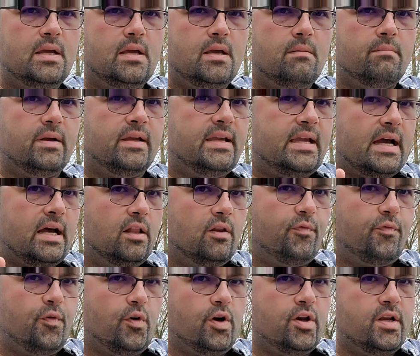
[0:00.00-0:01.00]
but
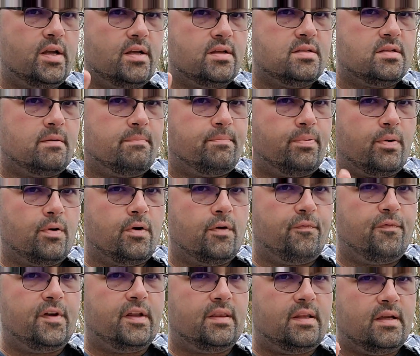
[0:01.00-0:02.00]
California is the
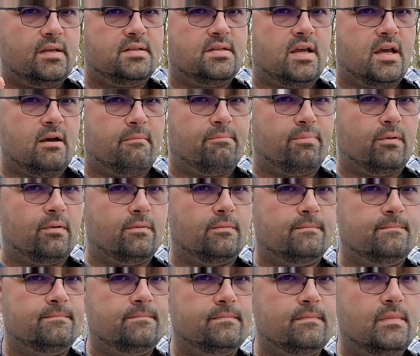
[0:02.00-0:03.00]
perfect example
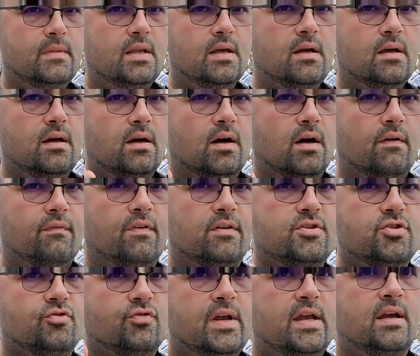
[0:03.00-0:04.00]
of a
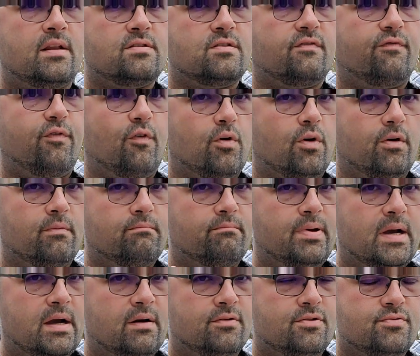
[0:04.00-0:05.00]
transform
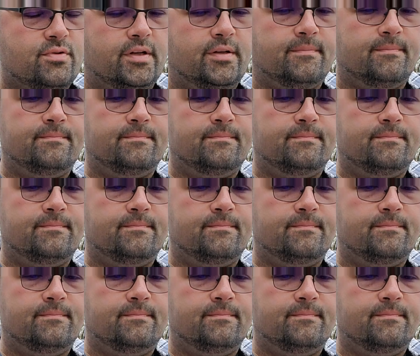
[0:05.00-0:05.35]
boundary.